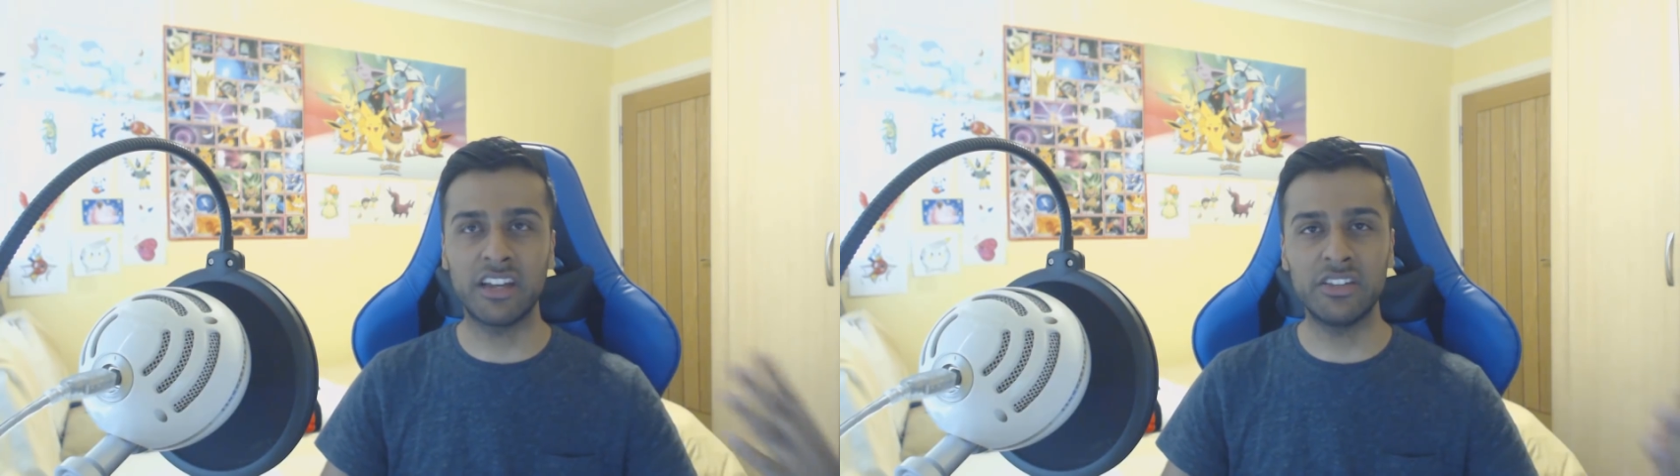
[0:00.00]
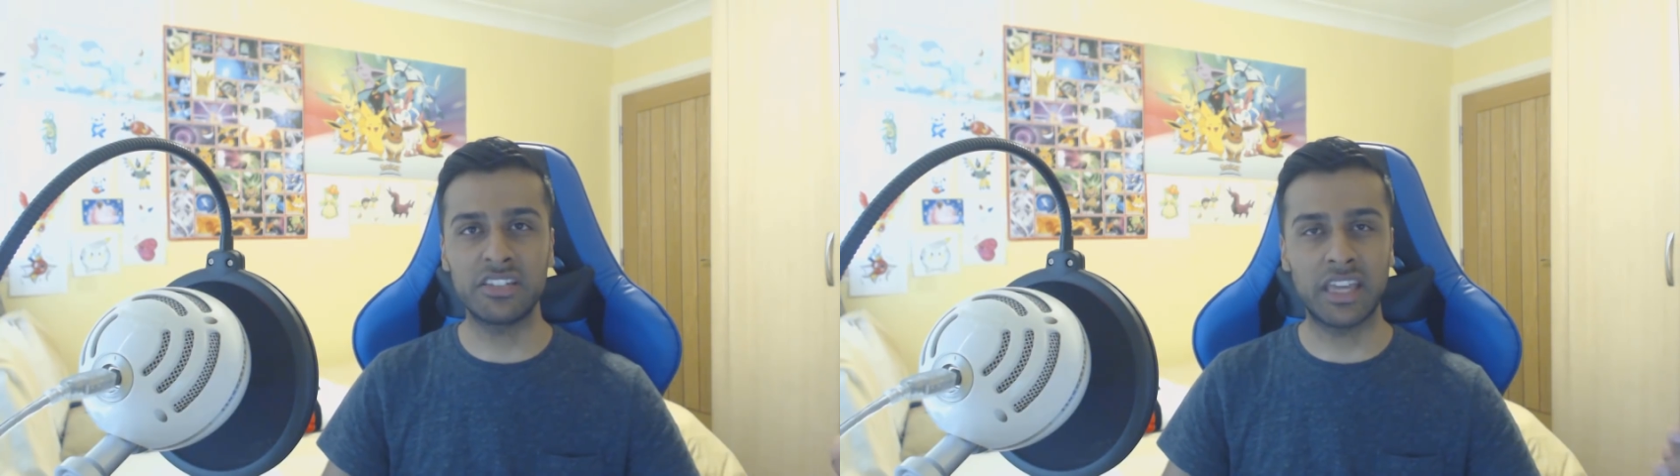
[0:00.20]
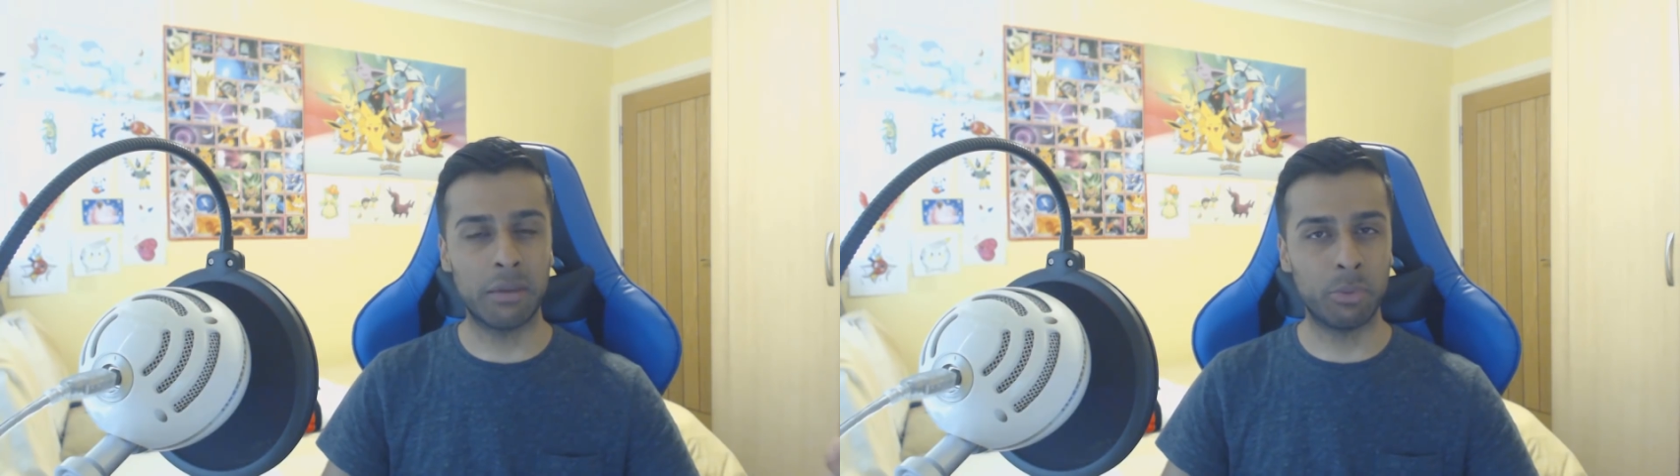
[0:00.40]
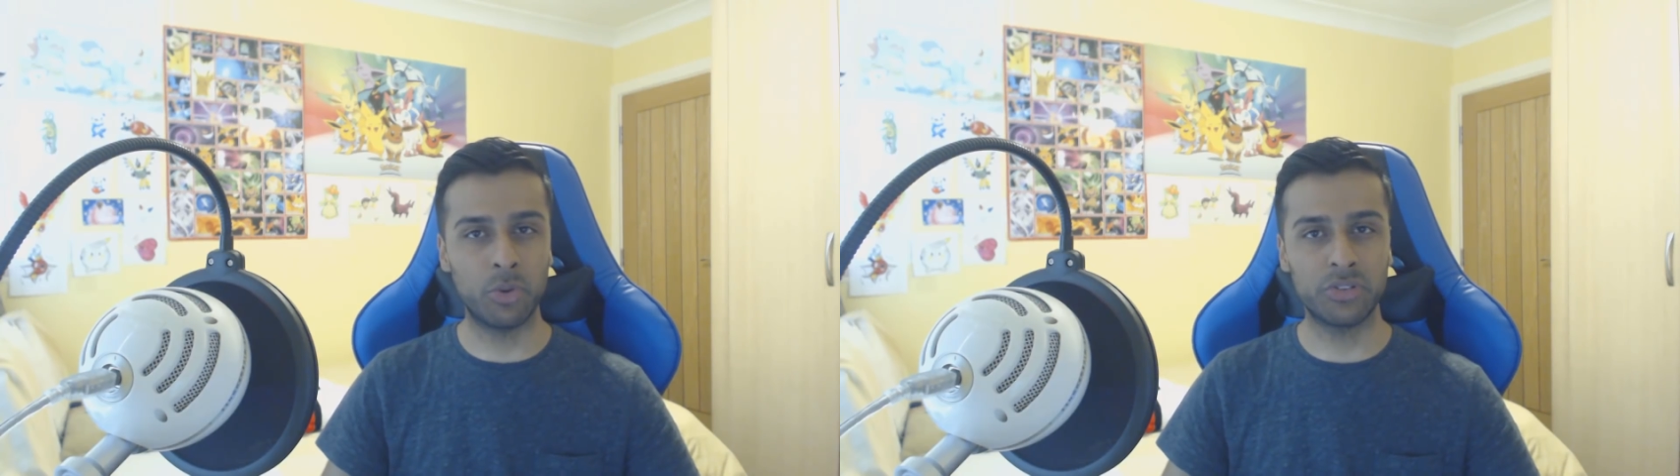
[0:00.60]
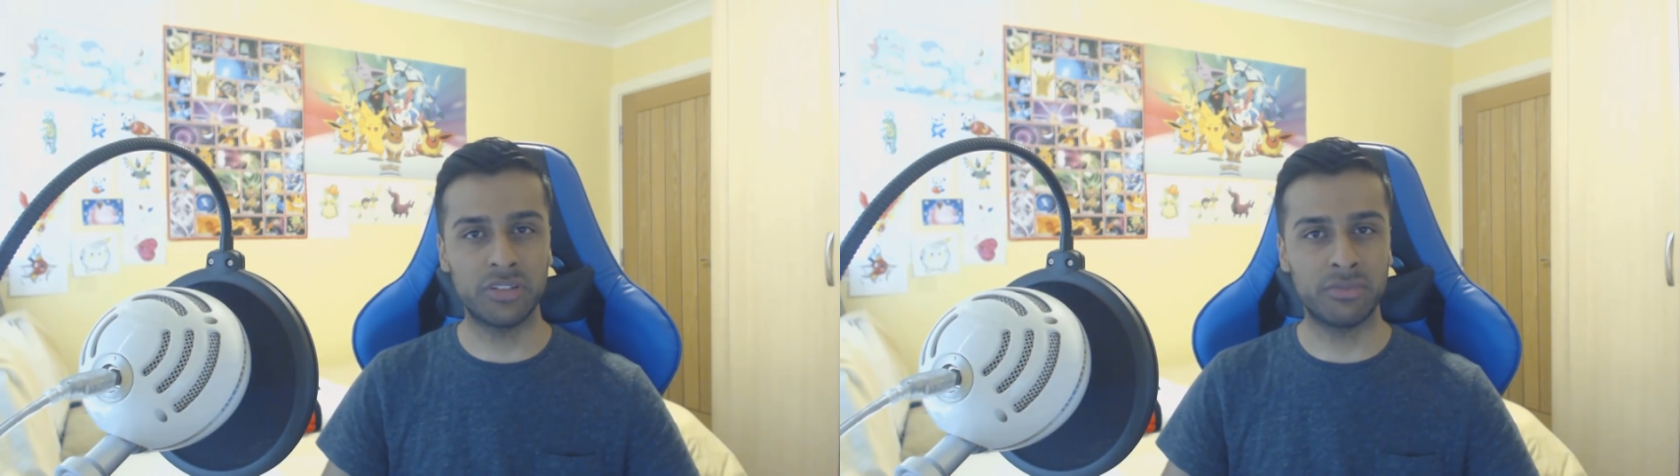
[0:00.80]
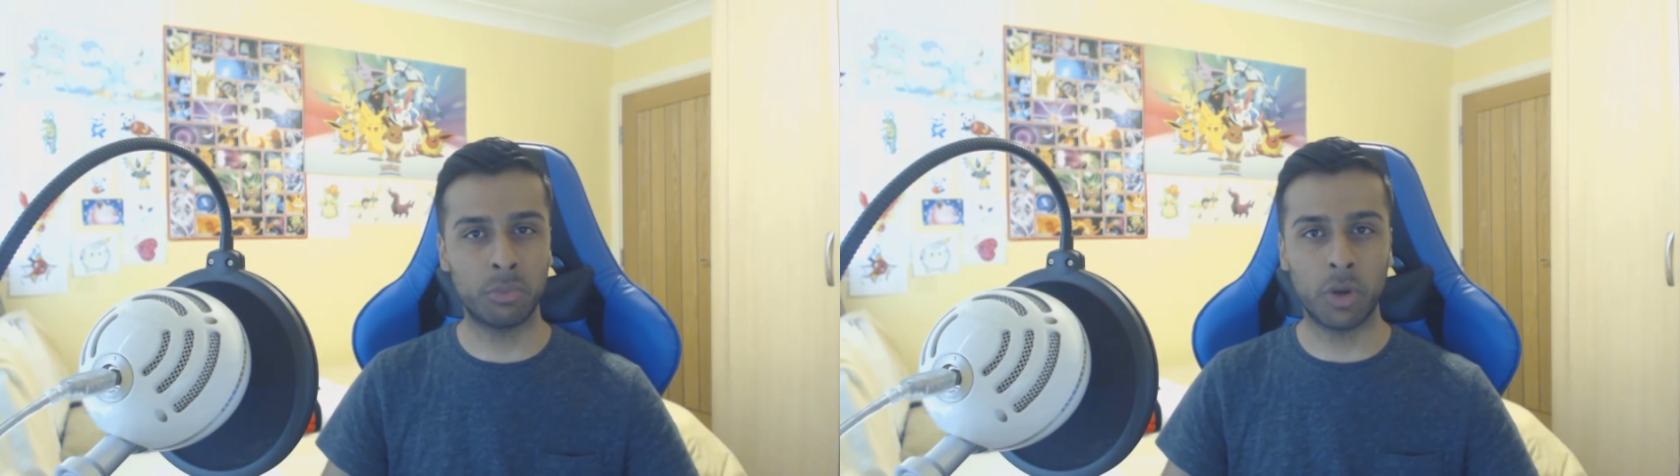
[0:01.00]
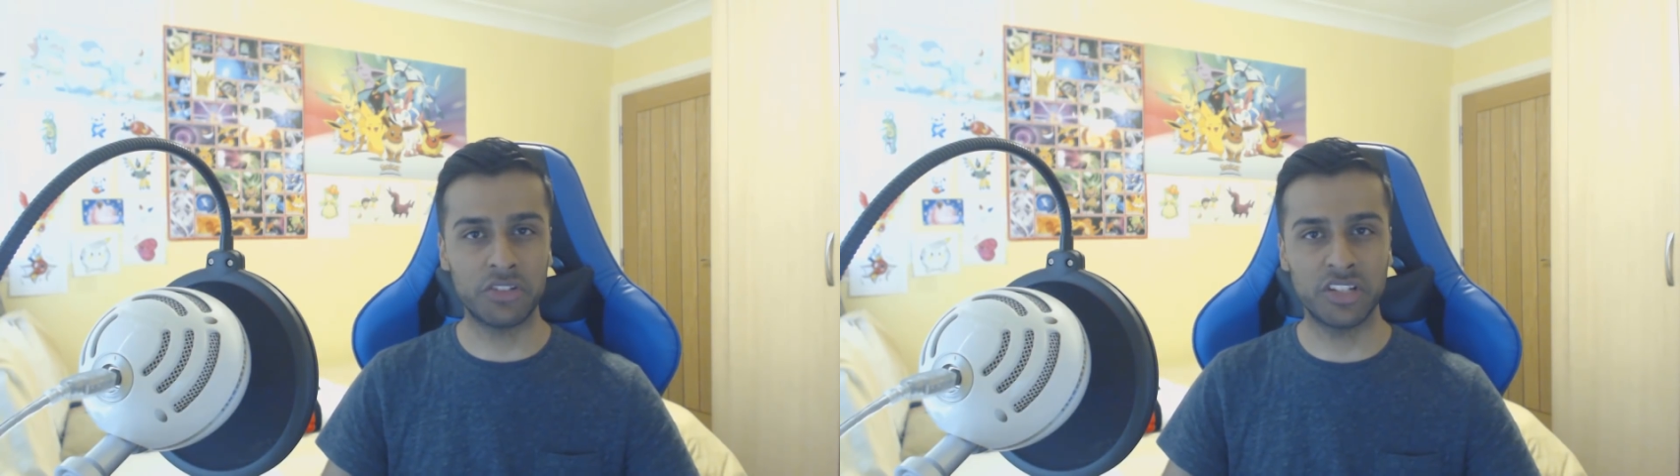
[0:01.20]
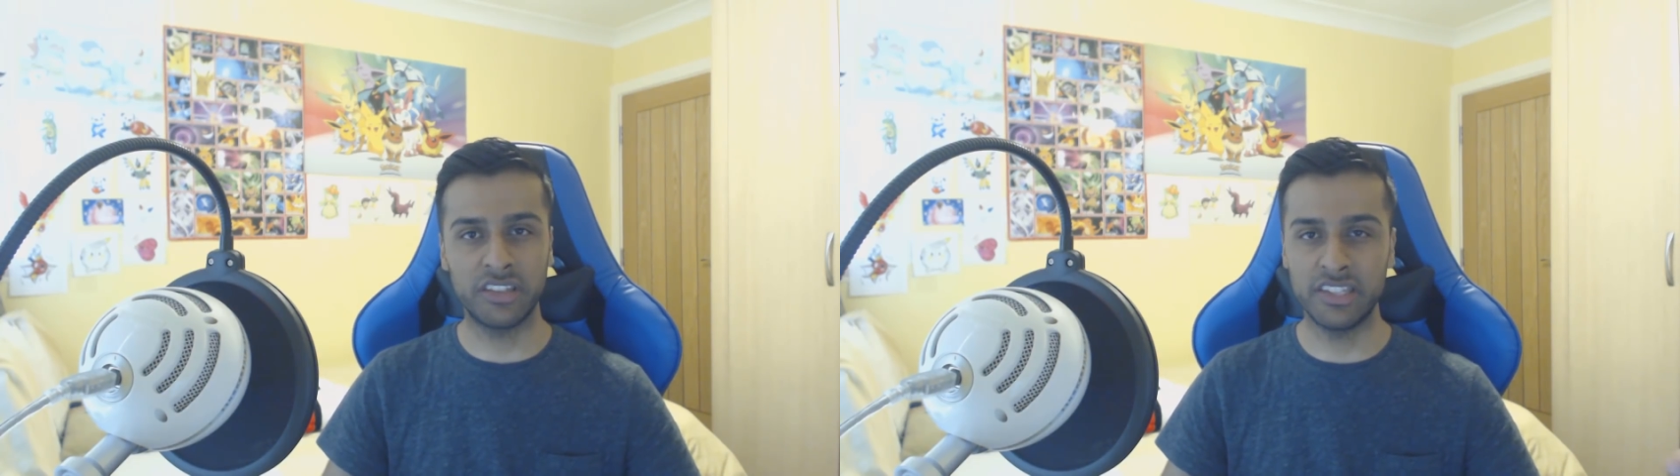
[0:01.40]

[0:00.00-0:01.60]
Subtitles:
I used to get bored of watching